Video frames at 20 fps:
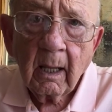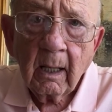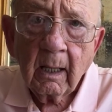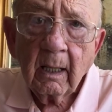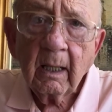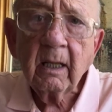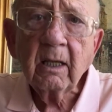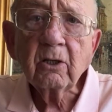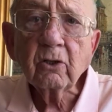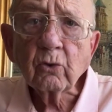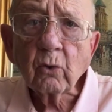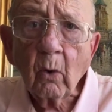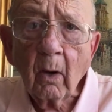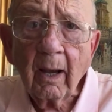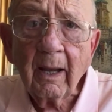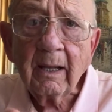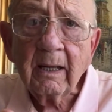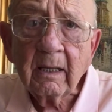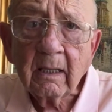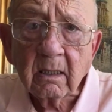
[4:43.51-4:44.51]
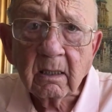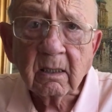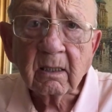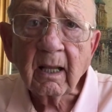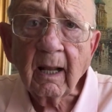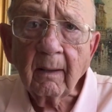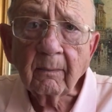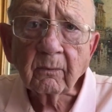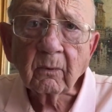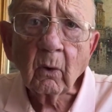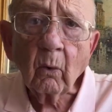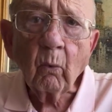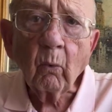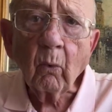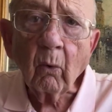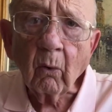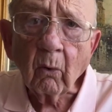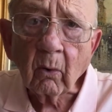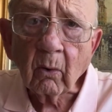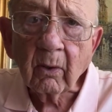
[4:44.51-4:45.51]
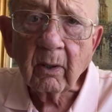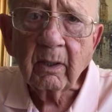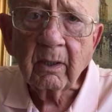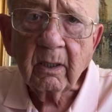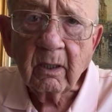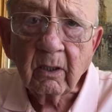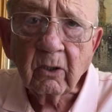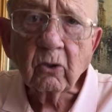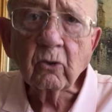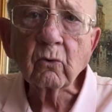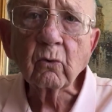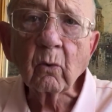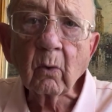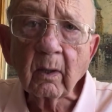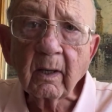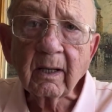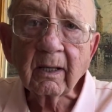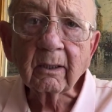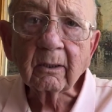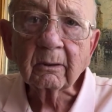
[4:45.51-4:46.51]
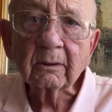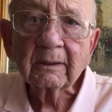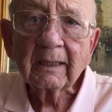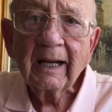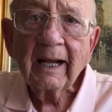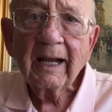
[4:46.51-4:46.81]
He's trying to stop the war in Israel.